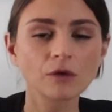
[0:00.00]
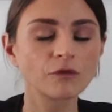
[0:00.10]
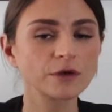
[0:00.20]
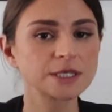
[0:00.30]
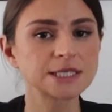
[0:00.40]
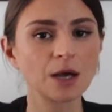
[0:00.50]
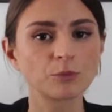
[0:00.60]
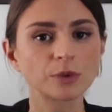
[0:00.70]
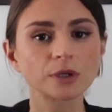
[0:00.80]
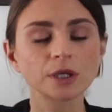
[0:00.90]
For
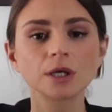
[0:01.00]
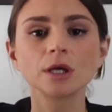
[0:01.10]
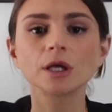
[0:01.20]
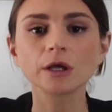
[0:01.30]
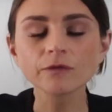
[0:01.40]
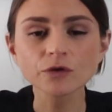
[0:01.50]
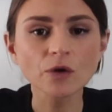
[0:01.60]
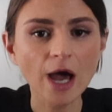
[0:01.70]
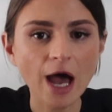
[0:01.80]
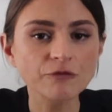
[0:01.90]
example, if
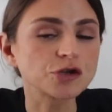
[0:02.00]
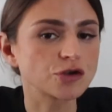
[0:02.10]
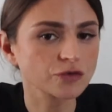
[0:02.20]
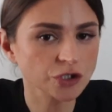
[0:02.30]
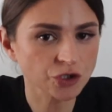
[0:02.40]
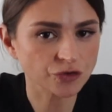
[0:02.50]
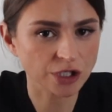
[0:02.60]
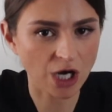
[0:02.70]
you have a urinary